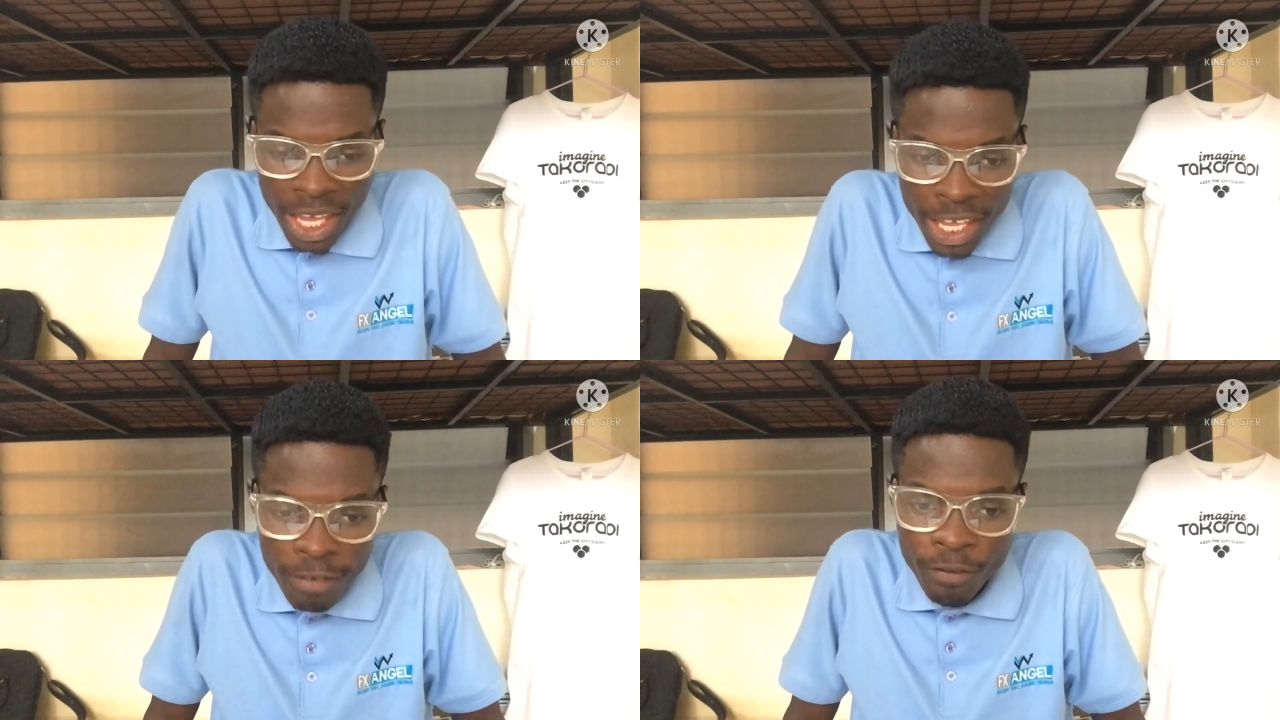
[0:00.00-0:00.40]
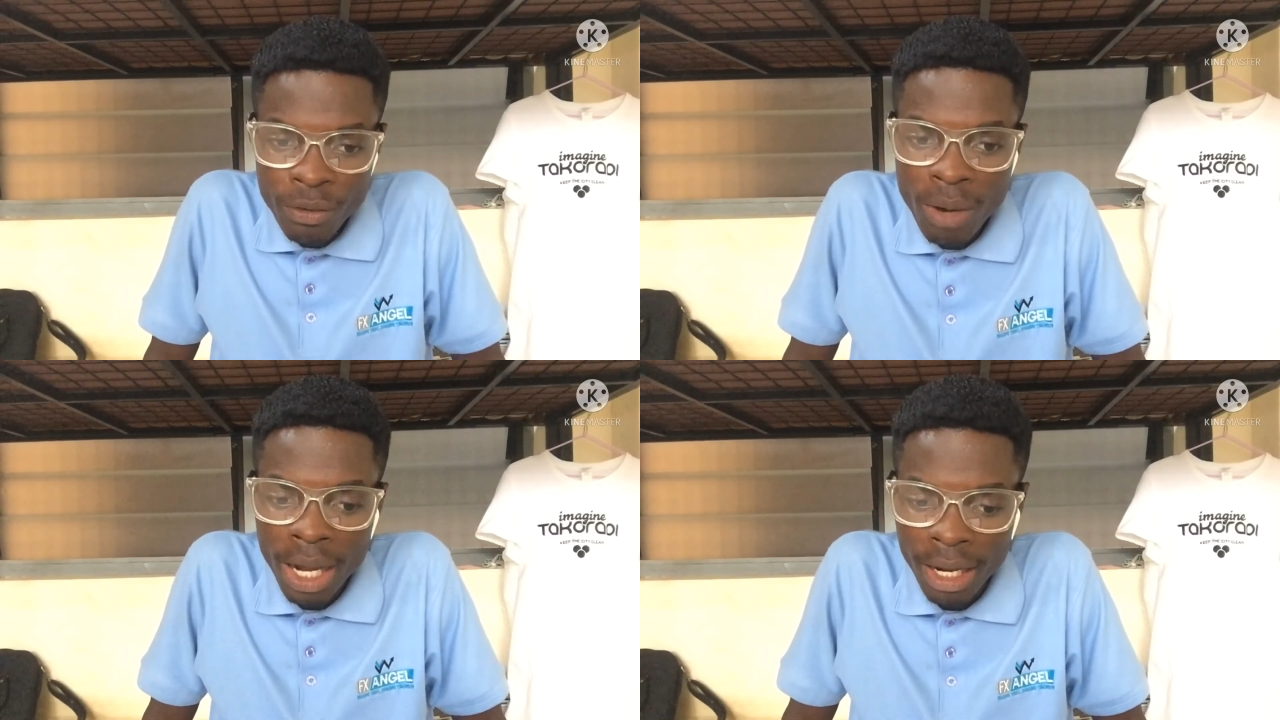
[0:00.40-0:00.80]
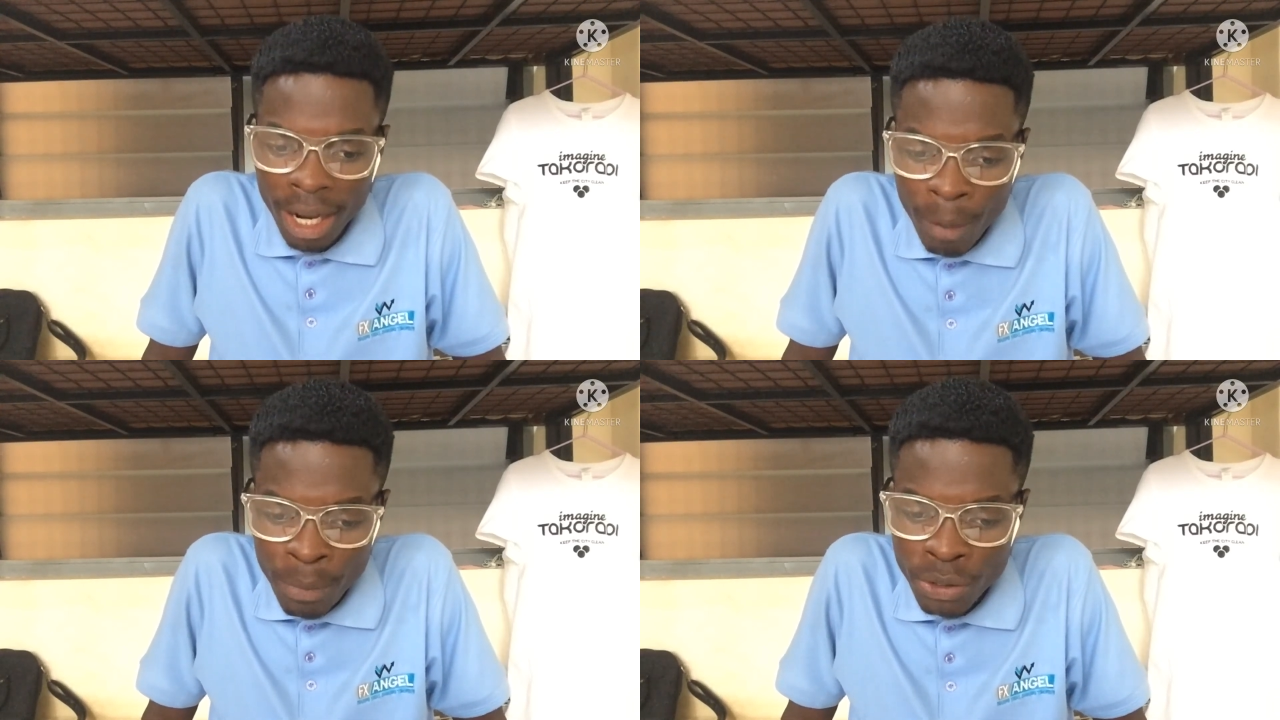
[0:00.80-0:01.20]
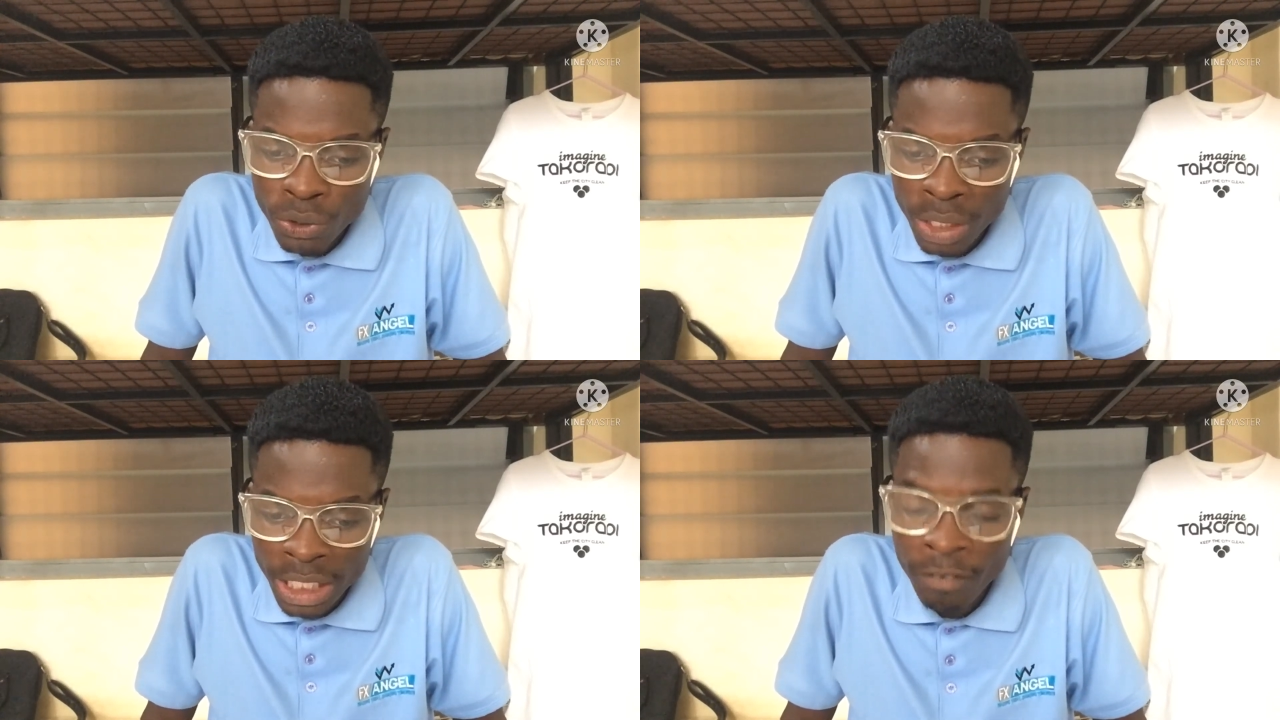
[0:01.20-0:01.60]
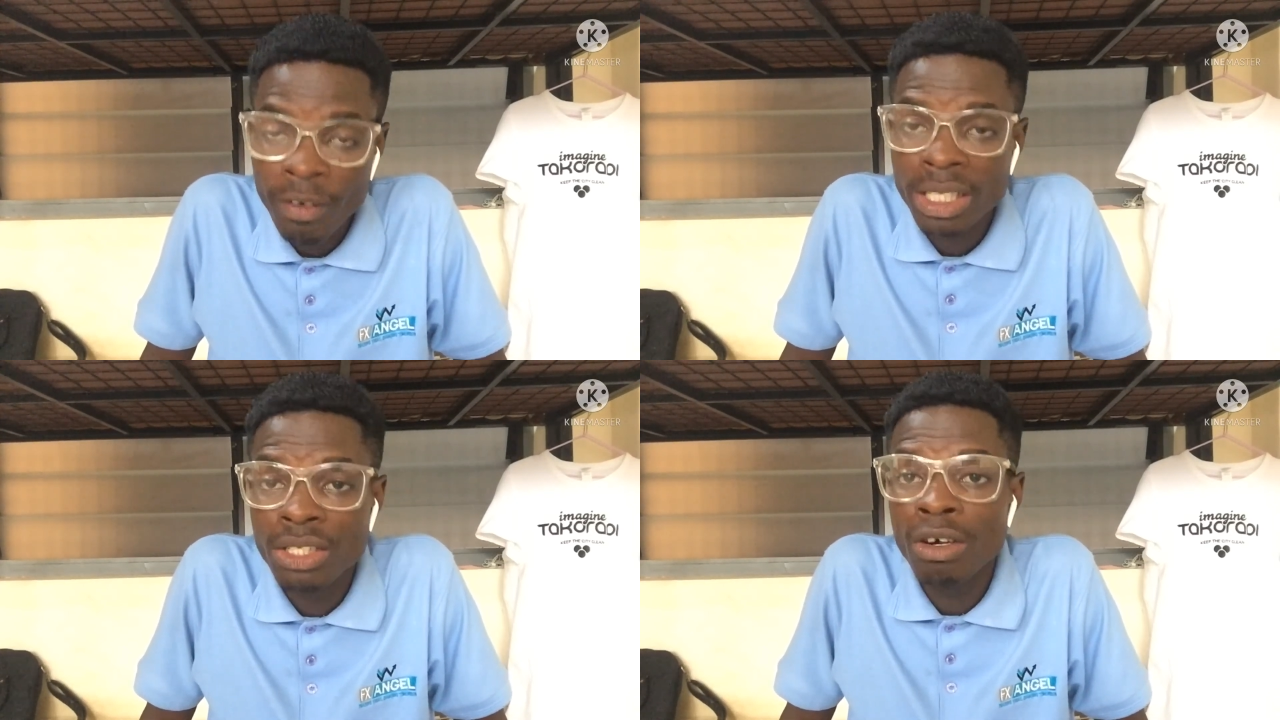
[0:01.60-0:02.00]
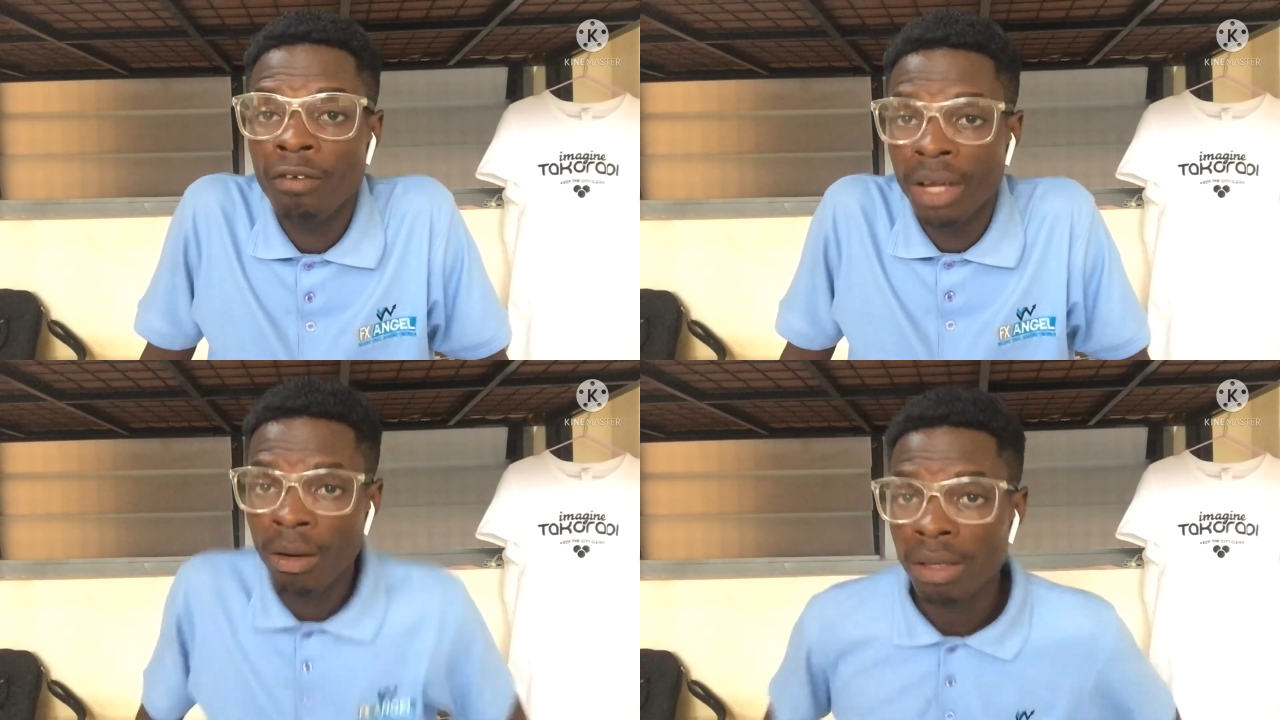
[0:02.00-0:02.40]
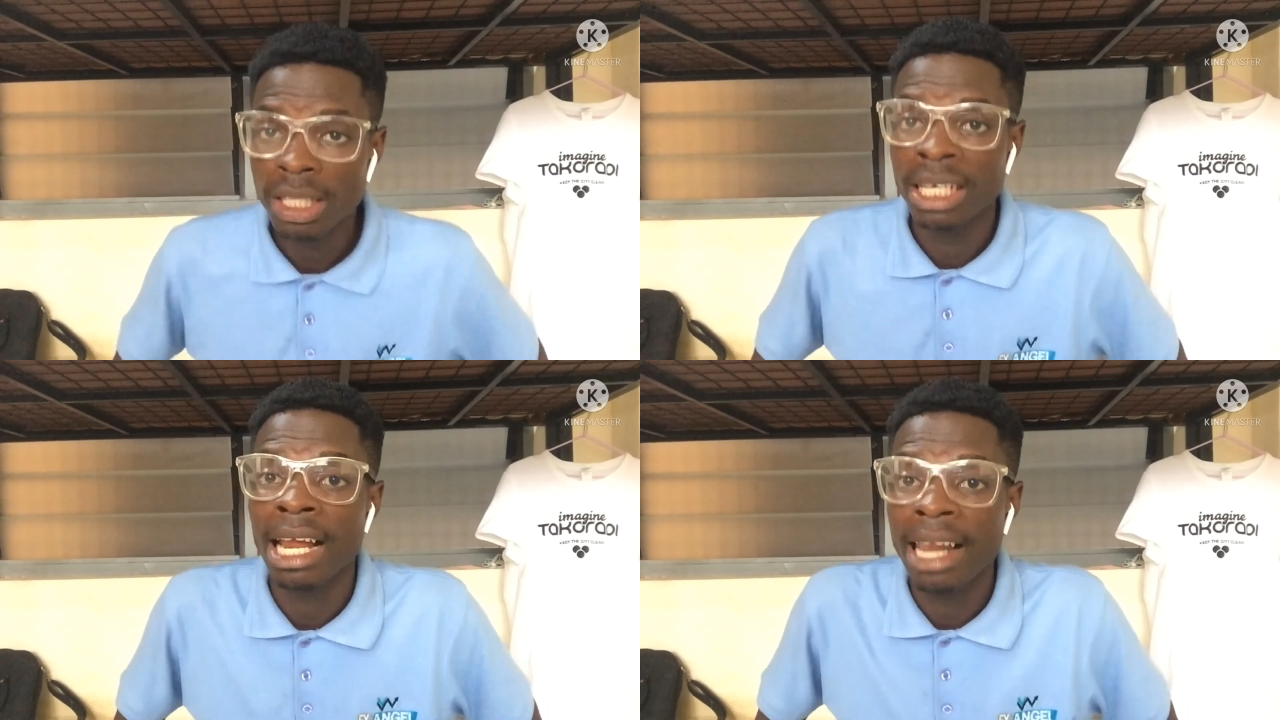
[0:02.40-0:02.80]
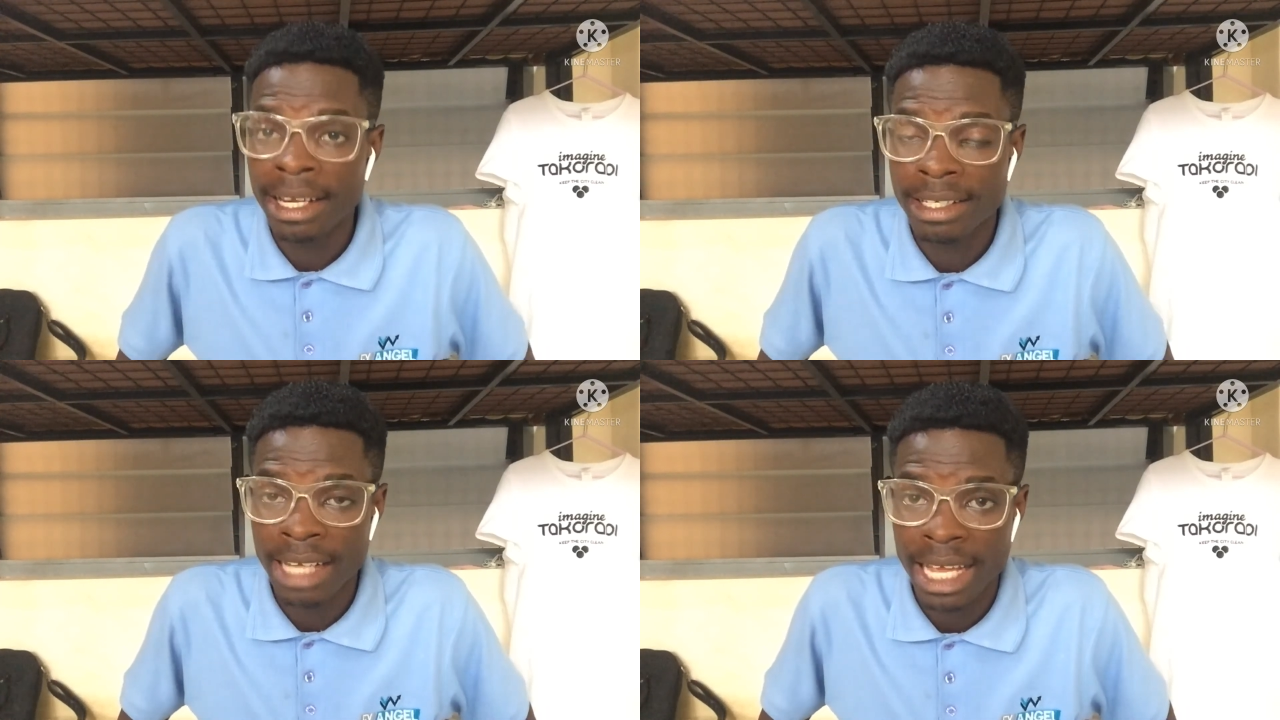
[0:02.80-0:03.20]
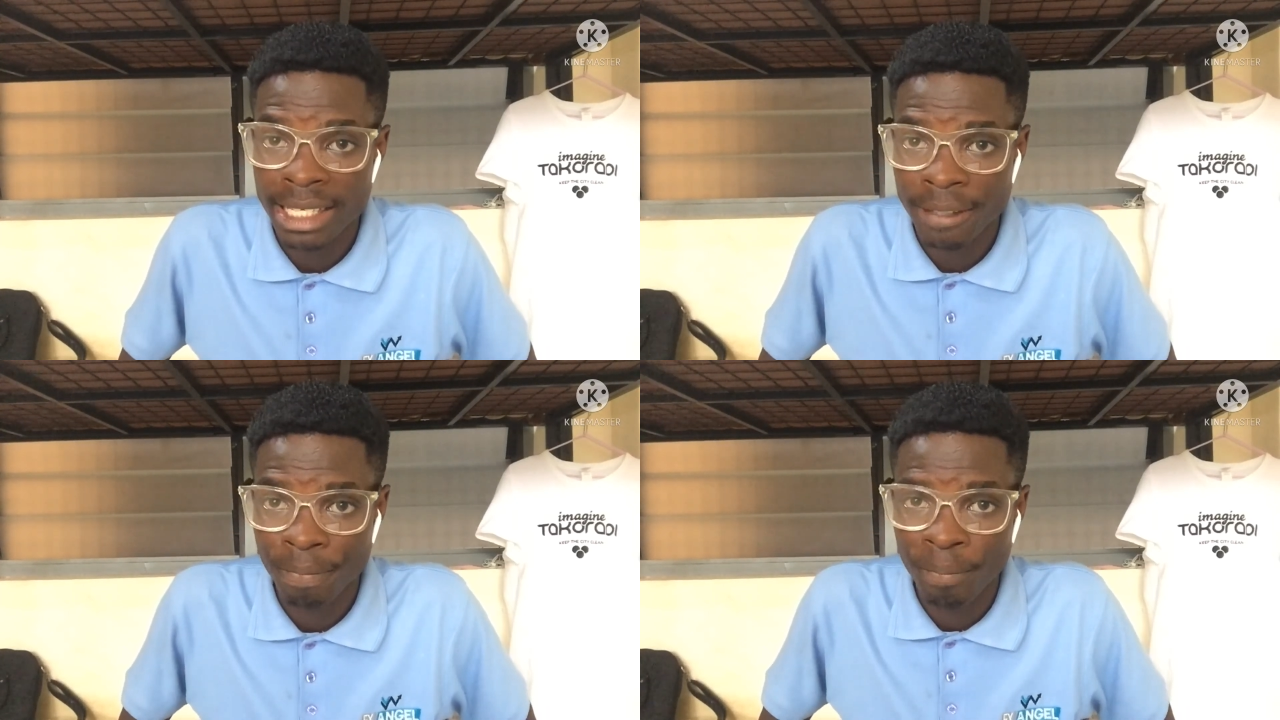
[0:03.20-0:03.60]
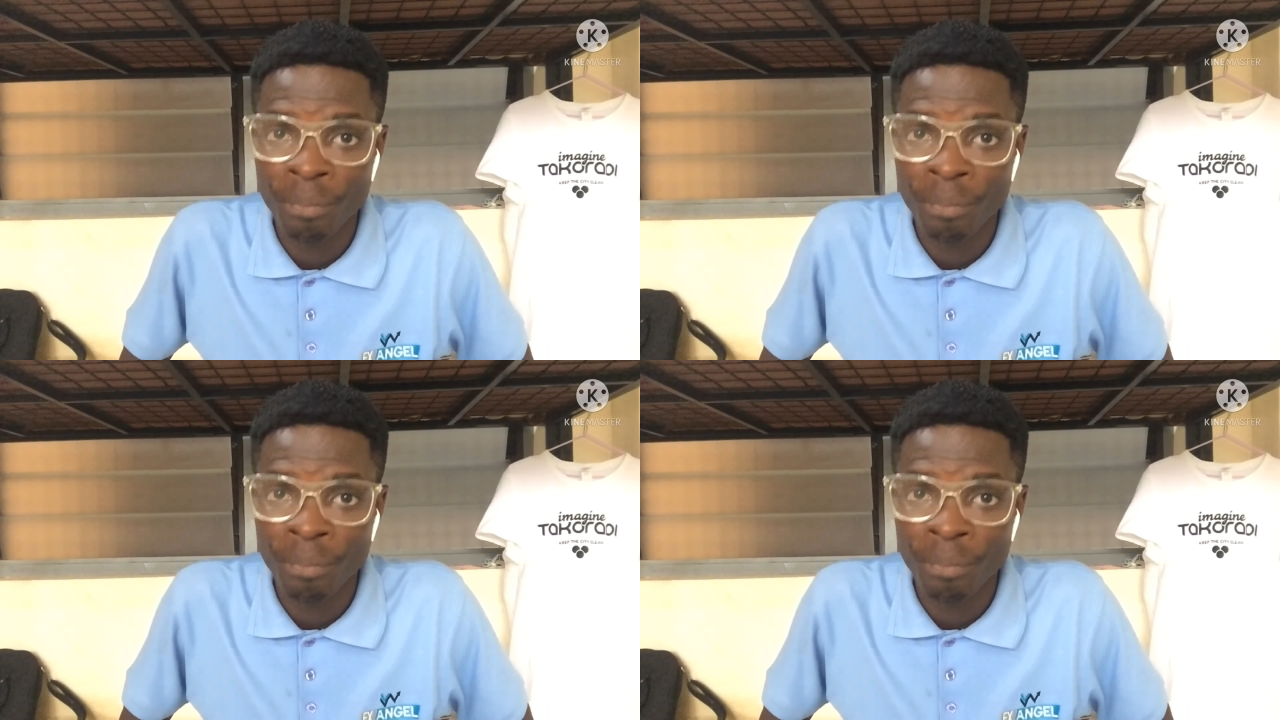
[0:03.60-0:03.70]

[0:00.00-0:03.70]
If you are coming to the University of Health and Allied Science,